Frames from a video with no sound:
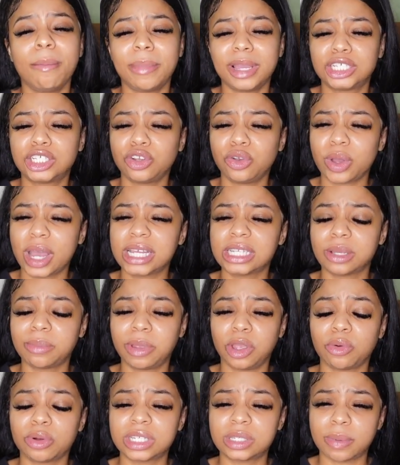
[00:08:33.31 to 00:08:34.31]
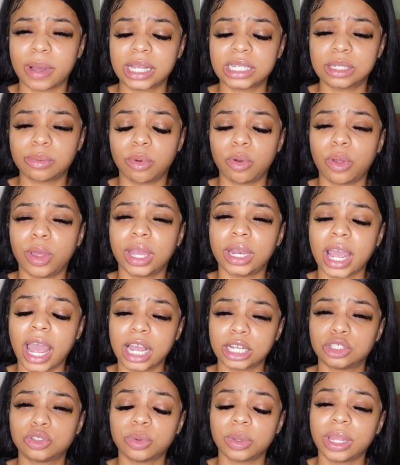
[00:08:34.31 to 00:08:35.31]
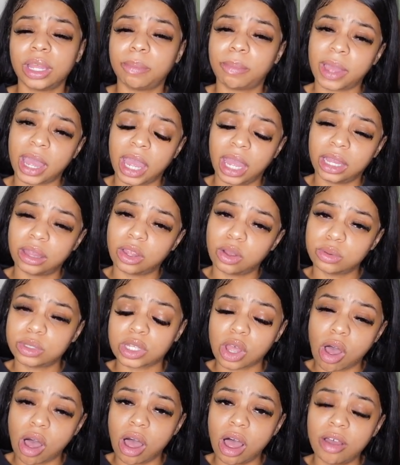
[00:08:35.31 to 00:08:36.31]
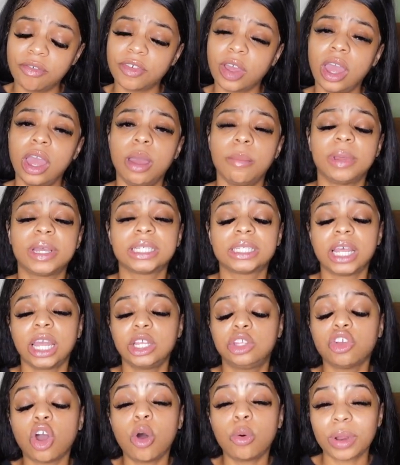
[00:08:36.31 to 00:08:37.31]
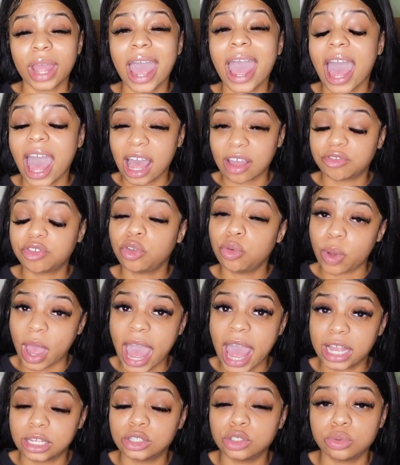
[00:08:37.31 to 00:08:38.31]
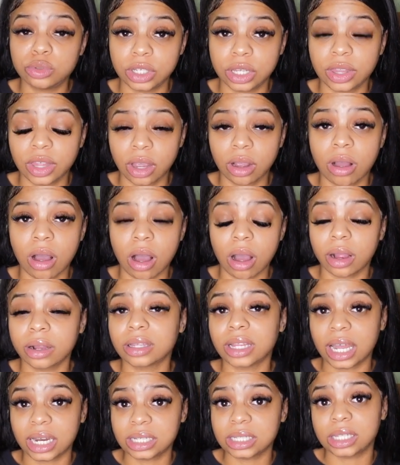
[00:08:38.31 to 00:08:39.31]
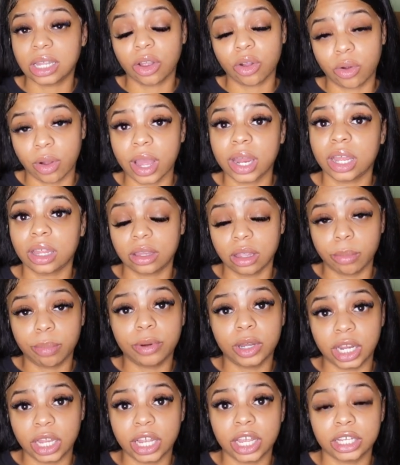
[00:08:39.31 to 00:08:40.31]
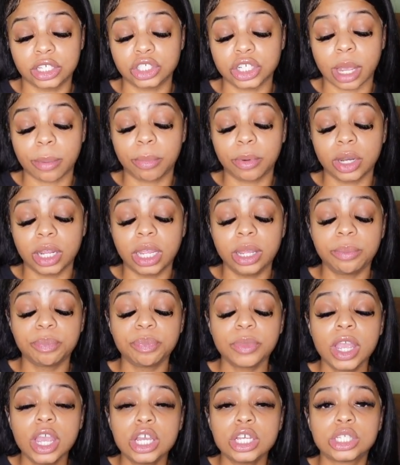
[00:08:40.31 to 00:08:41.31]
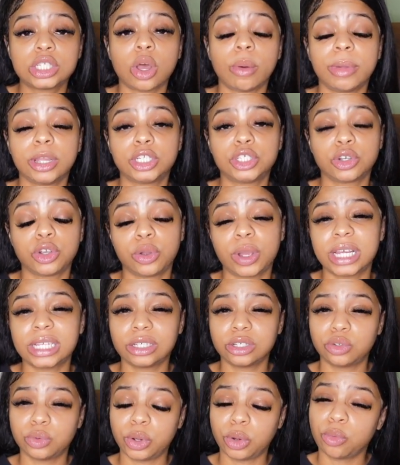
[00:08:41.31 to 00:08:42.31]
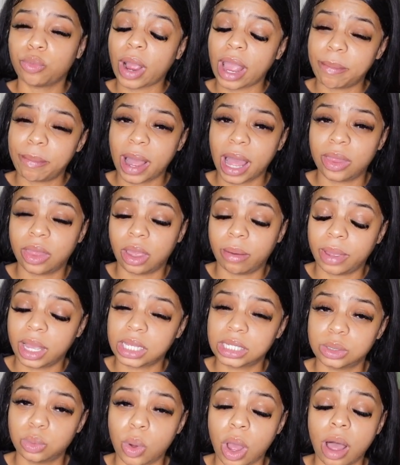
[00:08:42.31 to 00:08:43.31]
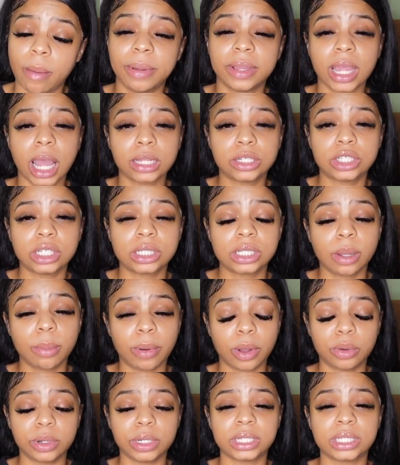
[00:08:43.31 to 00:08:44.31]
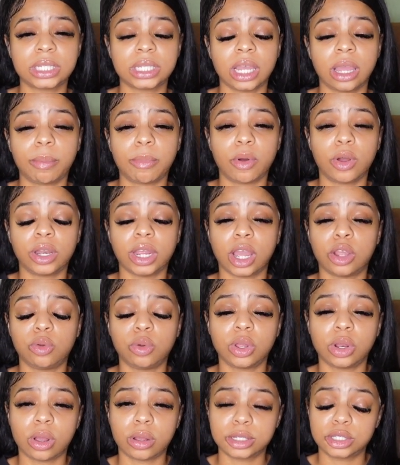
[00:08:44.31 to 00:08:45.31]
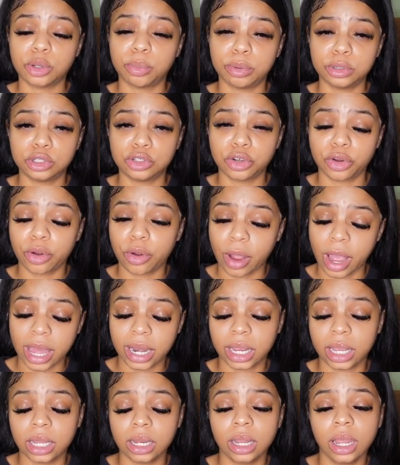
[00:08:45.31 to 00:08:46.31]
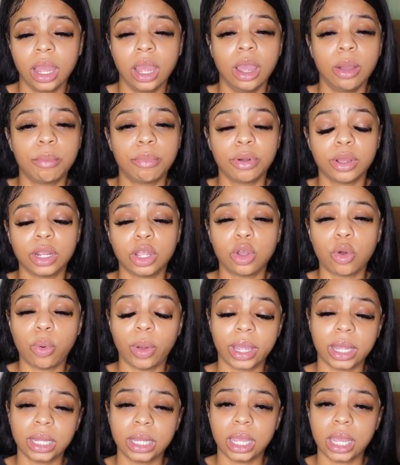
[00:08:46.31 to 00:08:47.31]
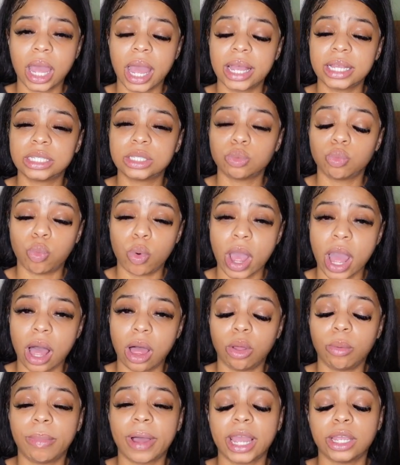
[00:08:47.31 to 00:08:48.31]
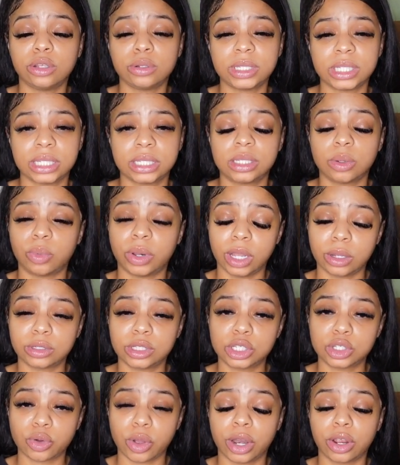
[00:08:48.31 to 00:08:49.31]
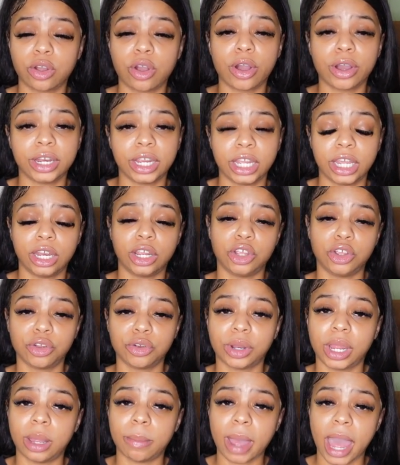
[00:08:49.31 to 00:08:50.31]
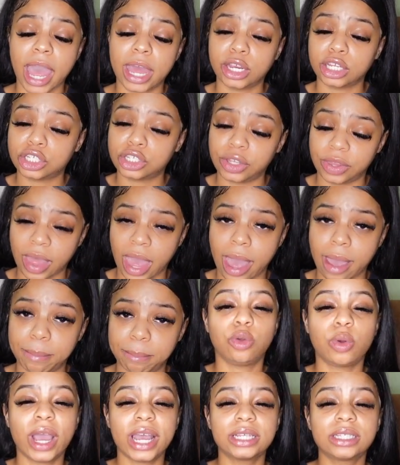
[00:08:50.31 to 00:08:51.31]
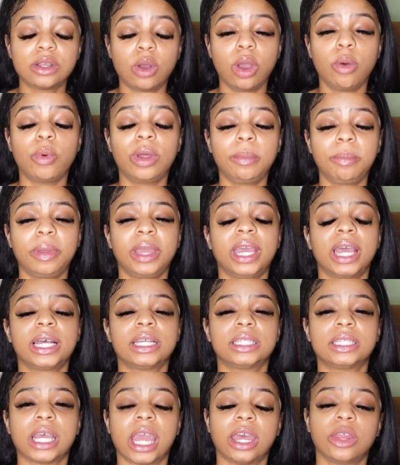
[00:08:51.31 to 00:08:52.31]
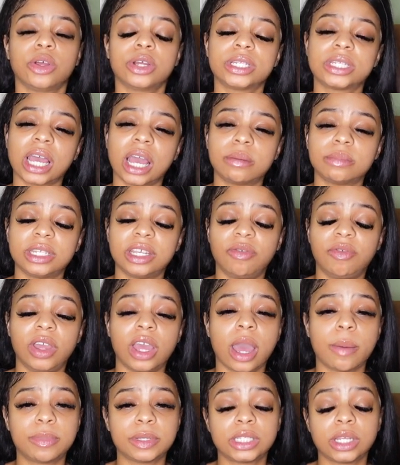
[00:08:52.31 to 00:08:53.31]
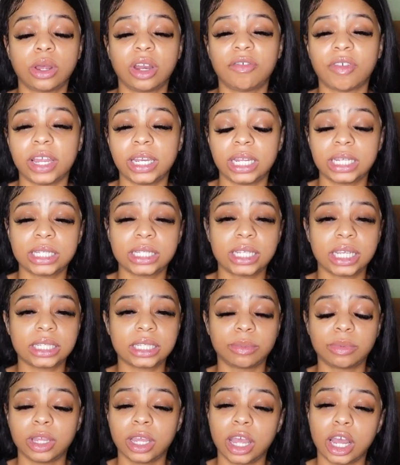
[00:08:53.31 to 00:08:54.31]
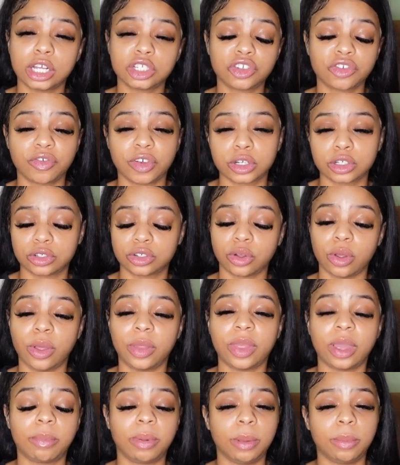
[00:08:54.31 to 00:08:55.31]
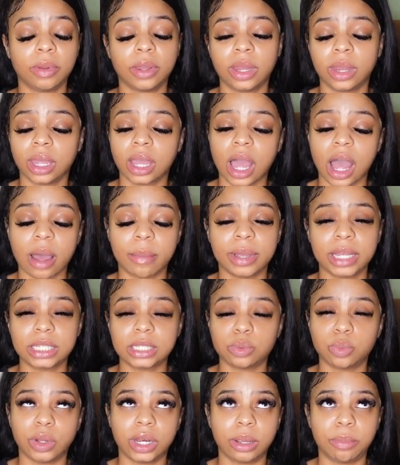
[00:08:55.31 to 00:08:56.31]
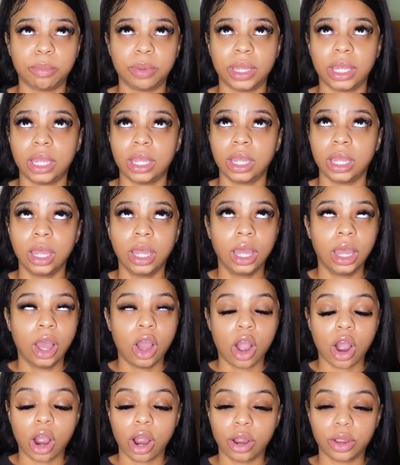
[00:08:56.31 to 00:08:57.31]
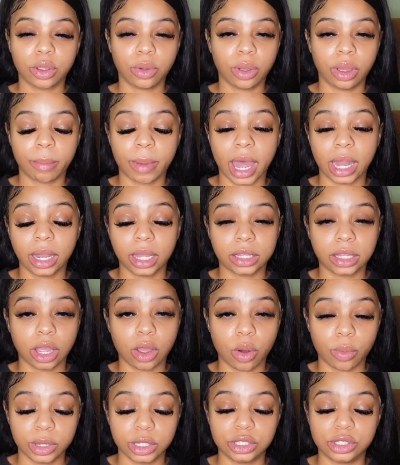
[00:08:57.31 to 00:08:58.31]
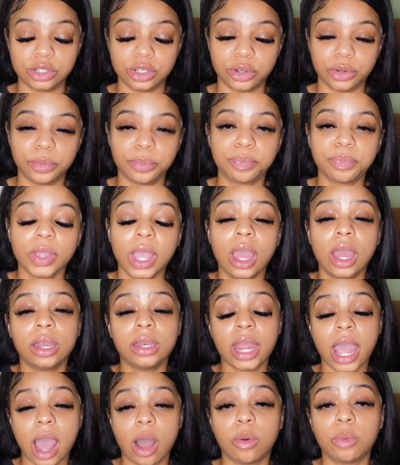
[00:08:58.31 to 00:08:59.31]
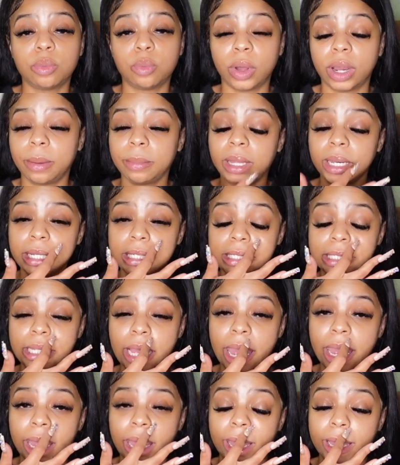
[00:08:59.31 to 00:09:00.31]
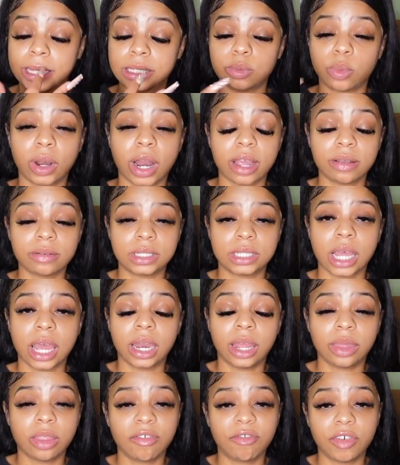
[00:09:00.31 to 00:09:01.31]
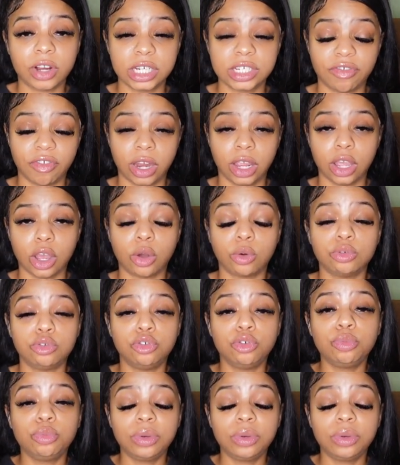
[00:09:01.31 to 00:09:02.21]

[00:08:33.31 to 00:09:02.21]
Make sure you guys are being responsible and actually paying those off, because they don't have to add you to their card. That is their credit they're putting in jeopardy. So make sure you guys are doing right by them as well. But that's just a bonus tip on how you can also boost your credit pretty quickly as well by using someone else's credit card and getting your name added to that. You guys know it wouldn't be a Taylor Time T V episode if I didn't say something controversial that people People in the comments wouldn't be arguing about like they always do. Now, what I'm gonna say is what I've said in the first video. Do